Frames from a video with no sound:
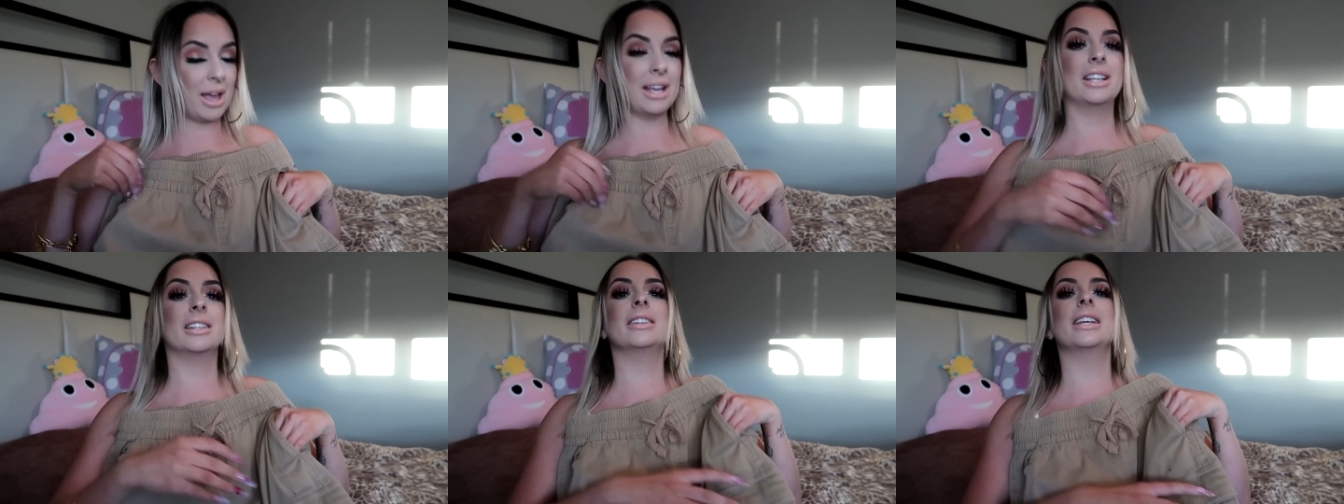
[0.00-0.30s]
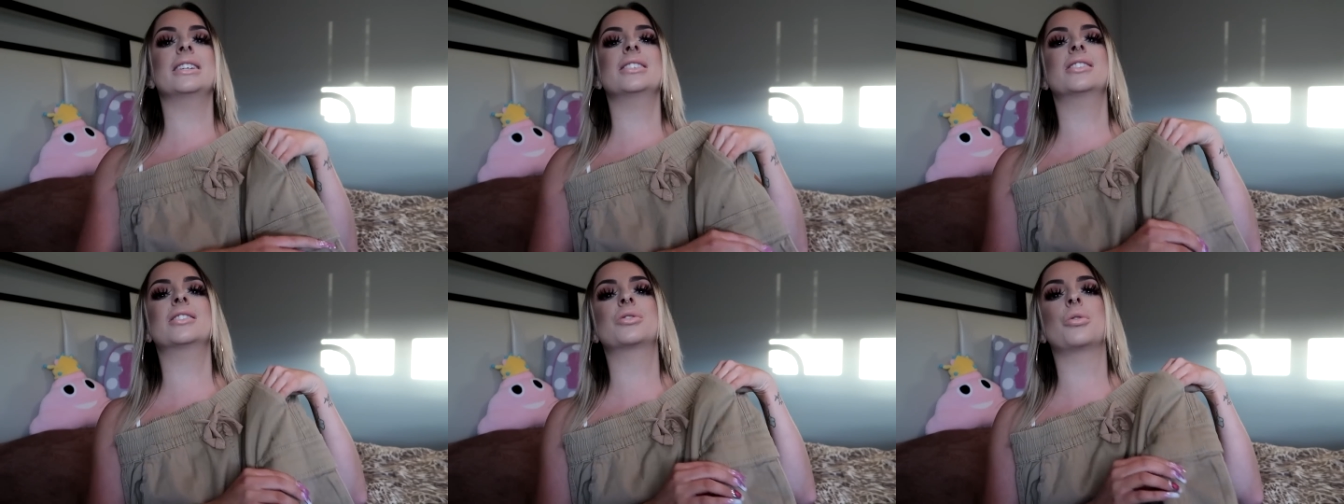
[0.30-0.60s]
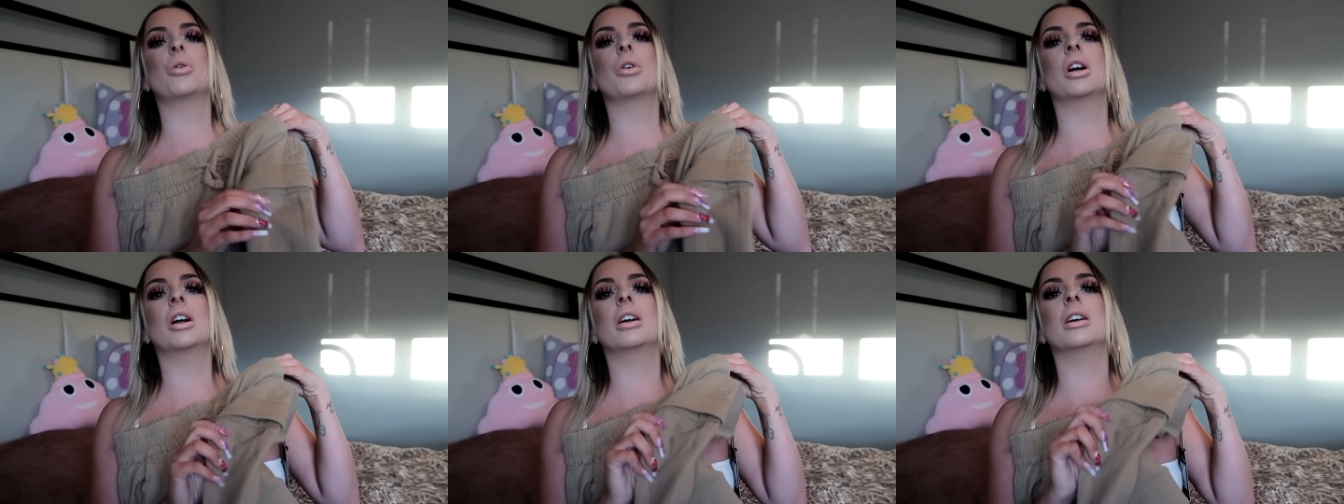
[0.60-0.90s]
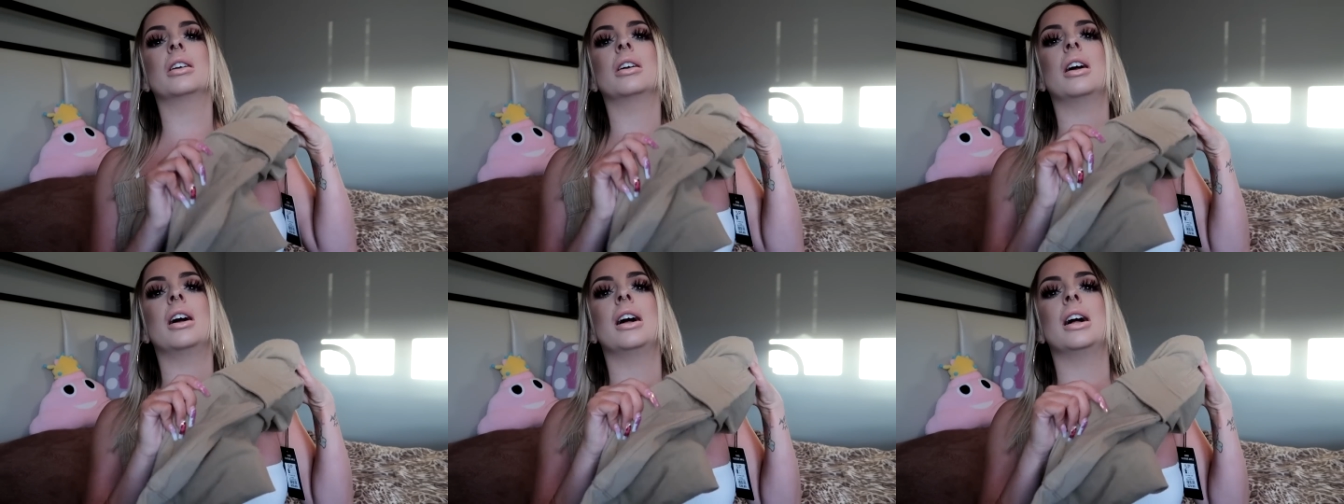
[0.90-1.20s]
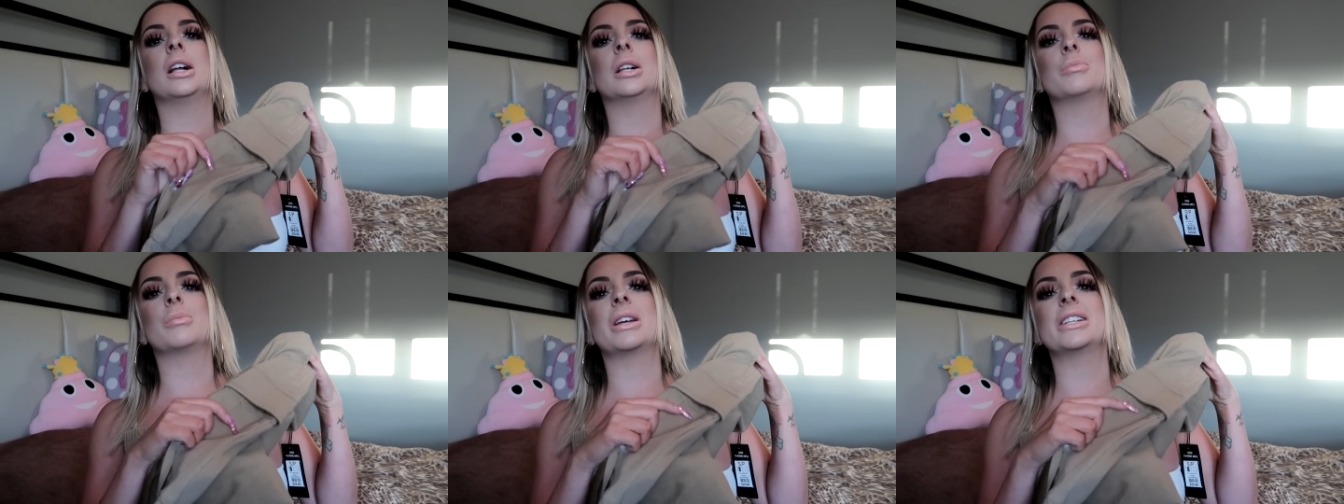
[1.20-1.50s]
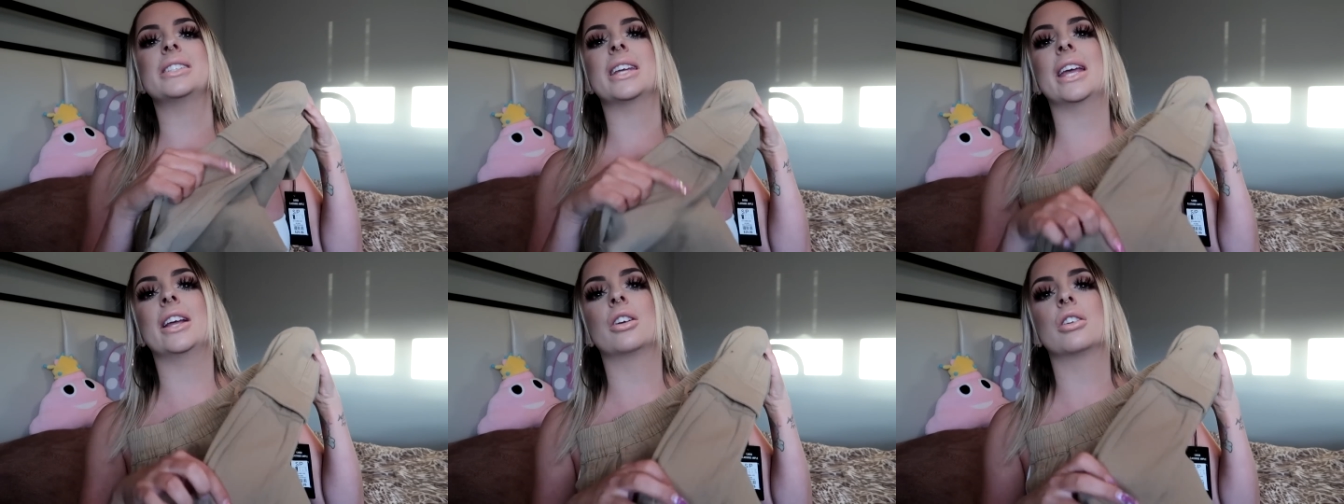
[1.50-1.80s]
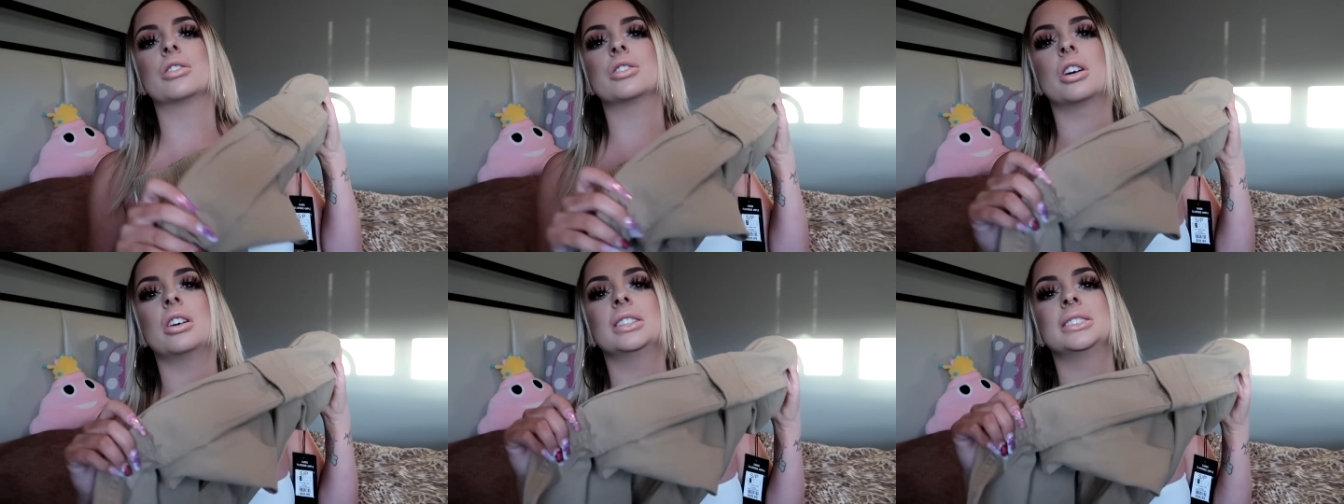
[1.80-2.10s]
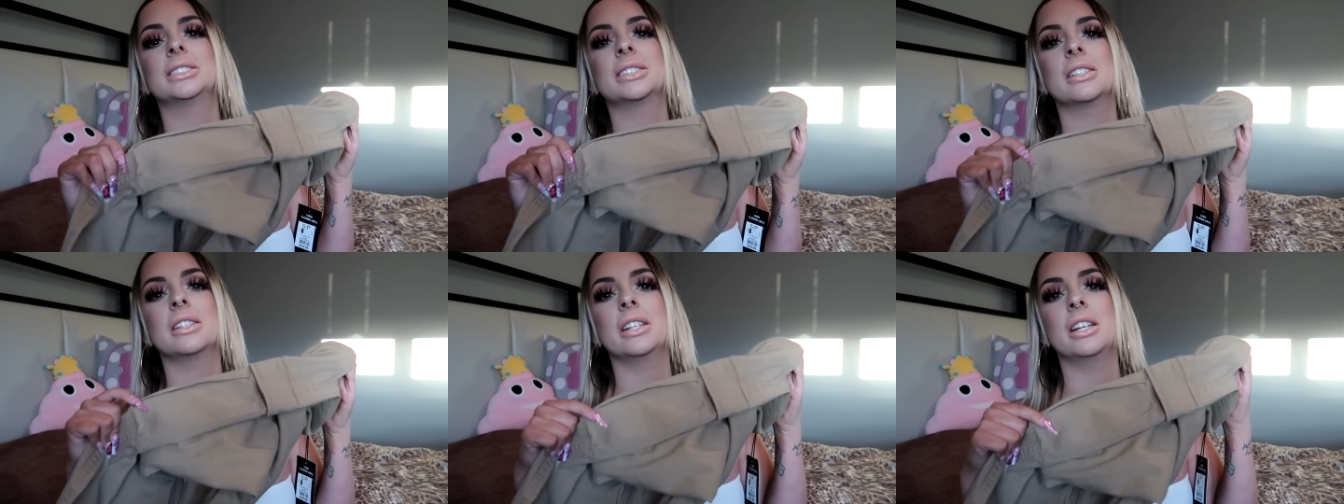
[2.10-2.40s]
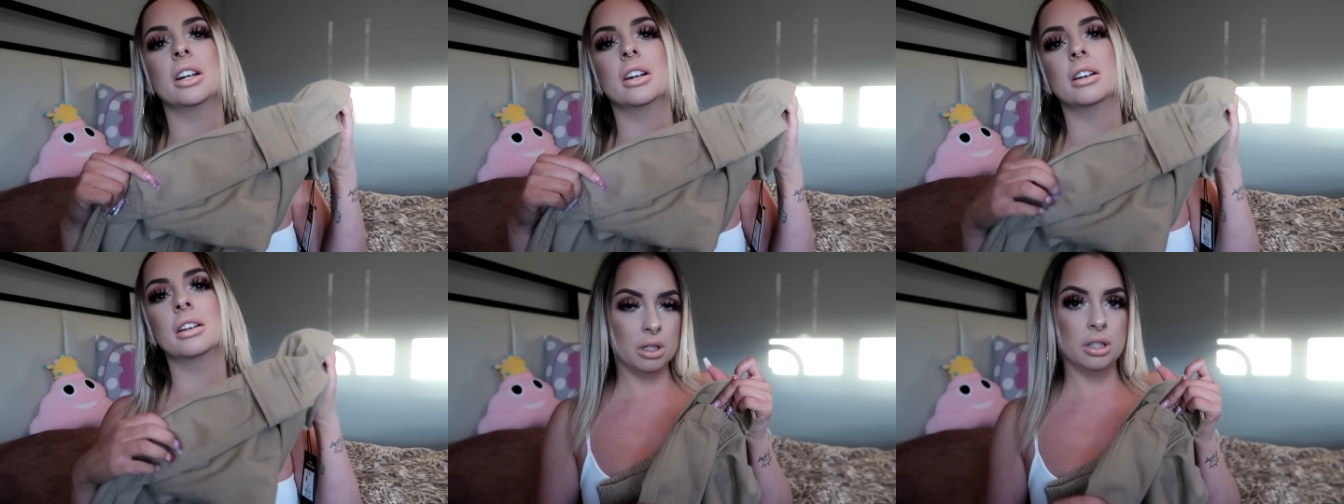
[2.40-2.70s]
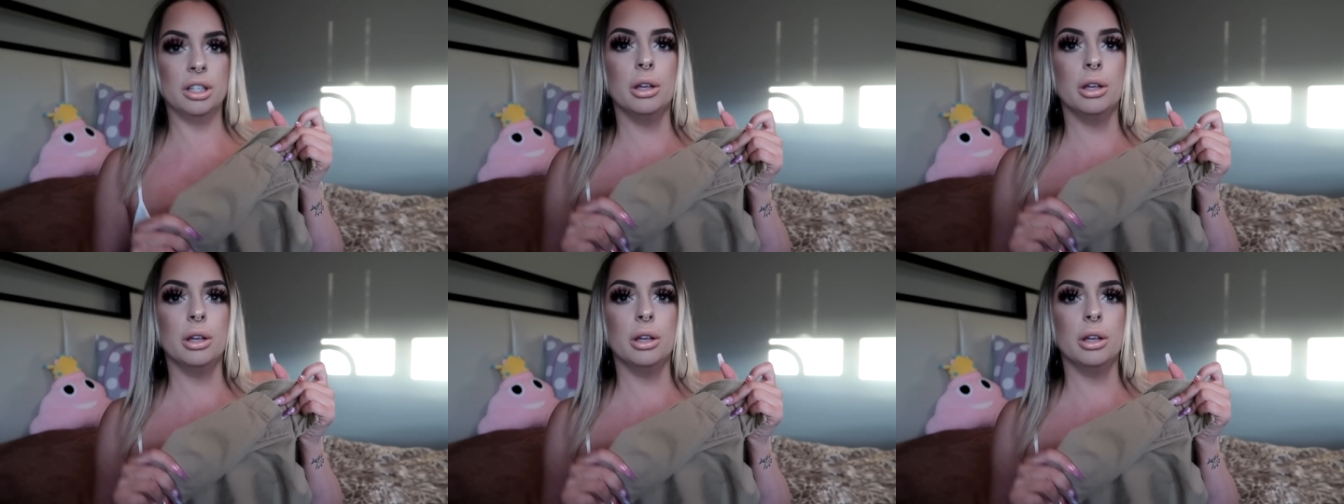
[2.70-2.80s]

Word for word: I can like store uh, my tater tots in here.